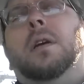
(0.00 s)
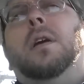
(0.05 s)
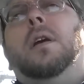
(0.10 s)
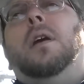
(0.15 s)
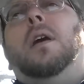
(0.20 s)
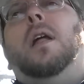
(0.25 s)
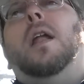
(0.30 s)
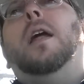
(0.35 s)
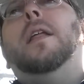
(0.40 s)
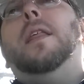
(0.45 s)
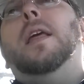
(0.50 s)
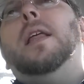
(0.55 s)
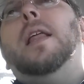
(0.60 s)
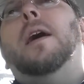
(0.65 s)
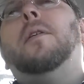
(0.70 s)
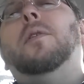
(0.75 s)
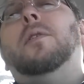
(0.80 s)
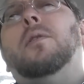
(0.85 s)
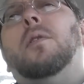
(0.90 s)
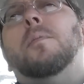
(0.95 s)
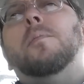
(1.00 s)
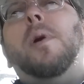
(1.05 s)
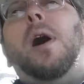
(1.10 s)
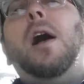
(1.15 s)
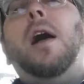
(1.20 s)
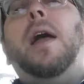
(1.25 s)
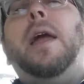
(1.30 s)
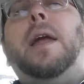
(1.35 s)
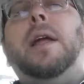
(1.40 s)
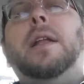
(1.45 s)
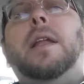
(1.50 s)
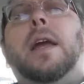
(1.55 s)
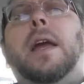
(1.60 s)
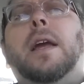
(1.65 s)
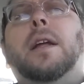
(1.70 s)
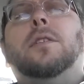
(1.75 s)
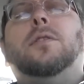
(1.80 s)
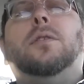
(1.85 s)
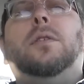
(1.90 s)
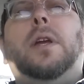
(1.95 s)
And I think I would remind
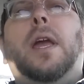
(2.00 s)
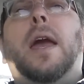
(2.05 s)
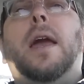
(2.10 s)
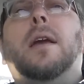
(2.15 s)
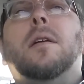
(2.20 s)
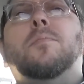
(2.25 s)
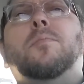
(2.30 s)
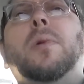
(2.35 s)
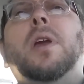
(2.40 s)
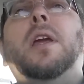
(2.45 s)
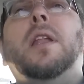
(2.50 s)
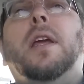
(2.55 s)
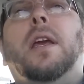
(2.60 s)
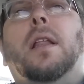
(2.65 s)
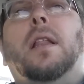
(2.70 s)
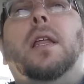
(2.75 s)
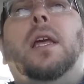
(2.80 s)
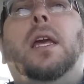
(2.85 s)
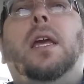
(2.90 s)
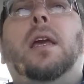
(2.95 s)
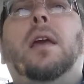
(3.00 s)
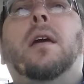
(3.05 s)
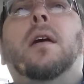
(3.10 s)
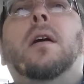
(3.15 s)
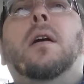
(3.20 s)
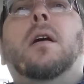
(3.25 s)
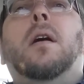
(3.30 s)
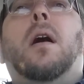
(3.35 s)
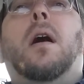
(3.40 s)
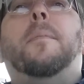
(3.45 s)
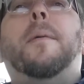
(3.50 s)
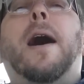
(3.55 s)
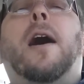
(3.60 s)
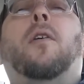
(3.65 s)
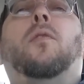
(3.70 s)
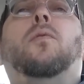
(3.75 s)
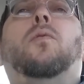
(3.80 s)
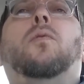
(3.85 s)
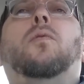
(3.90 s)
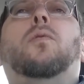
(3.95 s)
Andrew Yang immediately
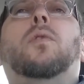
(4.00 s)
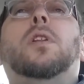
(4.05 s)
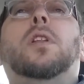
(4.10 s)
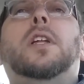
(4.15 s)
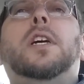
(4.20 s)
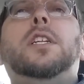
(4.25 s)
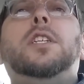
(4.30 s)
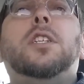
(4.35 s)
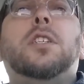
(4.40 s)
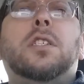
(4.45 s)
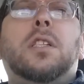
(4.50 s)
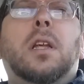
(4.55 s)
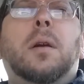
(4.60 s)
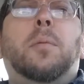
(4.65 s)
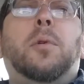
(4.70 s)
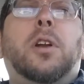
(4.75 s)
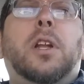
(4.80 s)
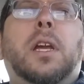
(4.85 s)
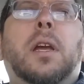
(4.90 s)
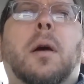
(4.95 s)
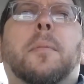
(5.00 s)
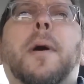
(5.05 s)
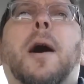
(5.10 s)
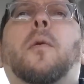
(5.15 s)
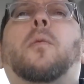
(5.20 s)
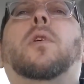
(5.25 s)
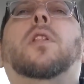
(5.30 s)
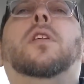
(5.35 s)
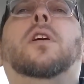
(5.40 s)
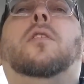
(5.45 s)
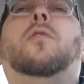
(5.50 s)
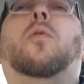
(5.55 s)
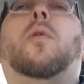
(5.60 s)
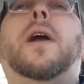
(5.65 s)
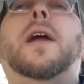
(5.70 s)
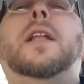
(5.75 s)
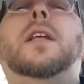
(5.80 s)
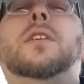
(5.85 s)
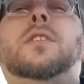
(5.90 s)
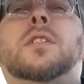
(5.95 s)
about religious liberty, about one of the
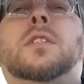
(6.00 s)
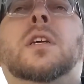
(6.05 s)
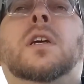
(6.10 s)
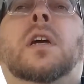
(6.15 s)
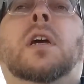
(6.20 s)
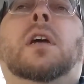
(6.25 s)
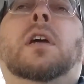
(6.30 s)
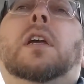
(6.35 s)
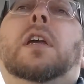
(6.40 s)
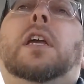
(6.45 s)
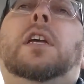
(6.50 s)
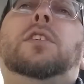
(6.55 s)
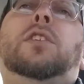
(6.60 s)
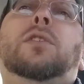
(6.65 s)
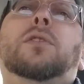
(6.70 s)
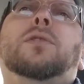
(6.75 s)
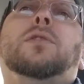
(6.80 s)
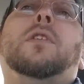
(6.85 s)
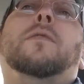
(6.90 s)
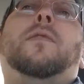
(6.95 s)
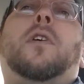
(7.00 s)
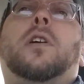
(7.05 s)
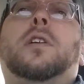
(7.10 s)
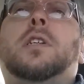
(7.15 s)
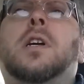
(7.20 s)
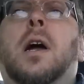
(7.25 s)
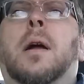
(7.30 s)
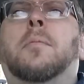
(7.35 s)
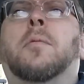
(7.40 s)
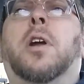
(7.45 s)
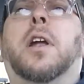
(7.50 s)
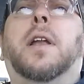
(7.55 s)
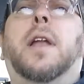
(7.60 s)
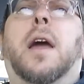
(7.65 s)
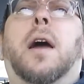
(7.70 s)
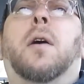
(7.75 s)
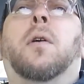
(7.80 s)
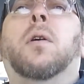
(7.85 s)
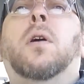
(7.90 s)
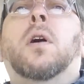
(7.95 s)
greatest issues of our time right
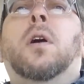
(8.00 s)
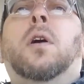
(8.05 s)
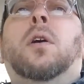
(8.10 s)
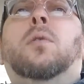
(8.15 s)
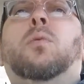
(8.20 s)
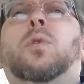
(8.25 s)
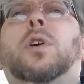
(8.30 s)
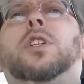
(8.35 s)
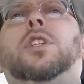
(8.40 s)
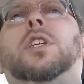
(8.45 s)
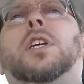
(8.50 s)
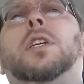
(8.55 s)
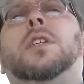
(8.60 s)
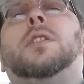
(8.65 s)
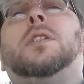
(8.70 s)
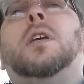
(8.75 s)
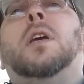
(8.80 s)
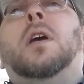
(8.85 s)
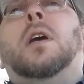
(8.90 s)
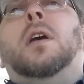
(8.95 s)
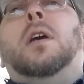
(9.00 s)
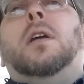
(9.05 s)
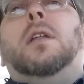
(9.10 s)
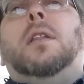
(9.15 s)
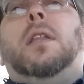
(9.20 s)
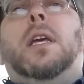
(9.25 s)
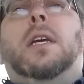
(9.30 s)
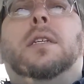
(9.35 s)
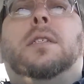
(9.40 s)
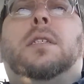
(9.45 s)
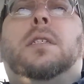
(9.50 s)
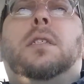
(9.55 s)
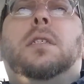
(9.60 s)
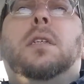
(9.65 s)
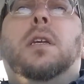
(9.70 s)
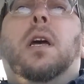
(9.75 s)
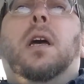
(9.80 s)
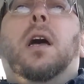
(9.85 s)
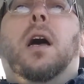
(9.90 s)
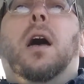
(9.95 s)
now, which is this
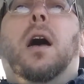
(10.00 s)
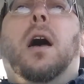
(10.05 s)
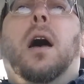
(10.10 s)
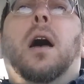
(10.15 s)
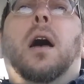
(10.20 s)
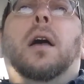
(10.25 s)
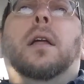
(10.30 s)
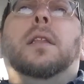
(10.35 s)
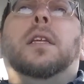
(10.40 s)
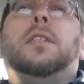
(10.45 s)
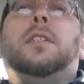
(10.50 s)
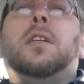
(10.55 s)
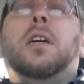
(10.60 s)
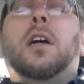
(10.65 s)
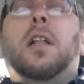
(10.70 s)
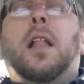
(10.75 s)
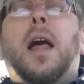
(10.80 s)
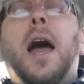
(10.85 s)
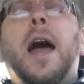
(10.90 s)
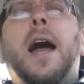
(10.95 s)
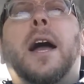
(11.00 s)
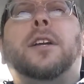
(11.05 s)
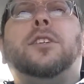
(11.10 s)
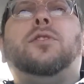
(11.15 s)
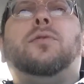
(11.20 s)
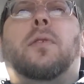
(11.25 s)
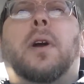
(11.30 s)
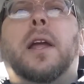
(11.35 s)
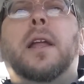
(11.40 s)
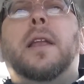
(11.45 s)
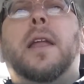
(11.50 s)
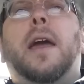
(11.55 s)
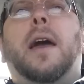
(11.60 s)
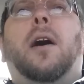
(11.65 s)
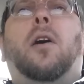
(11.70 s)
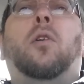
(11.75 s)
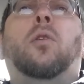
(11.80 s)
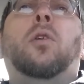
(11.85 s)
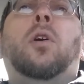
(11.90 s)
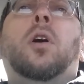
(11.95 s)
uh, this clash right
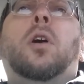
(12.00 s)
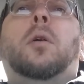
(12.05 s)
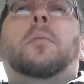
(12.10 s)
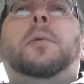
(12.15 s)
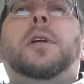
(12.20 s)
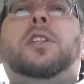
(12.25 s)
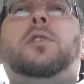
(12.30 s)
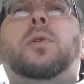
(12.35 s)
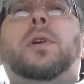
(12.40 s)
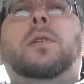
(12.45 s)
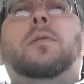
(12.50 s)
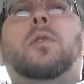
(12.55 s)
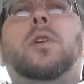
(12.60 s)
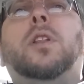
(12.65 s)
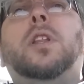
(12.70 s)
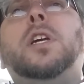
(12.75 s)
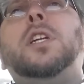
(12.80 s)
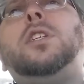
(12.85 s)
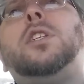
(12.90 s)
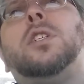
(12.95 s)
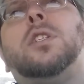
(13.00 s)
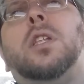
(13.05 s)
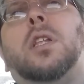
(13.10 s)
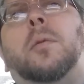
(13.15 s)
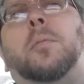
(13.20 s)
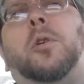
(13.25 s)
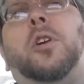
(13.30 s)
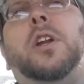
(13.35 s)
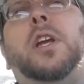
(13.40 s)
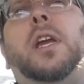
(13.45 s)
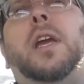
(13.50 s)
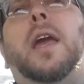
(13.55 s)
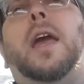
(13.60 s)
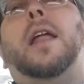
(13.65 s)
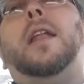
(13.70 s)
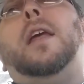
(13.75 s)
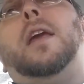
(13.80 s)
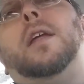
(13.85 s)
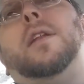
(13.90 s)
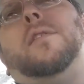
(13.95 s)
now between religious liberty
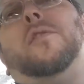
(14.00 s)
and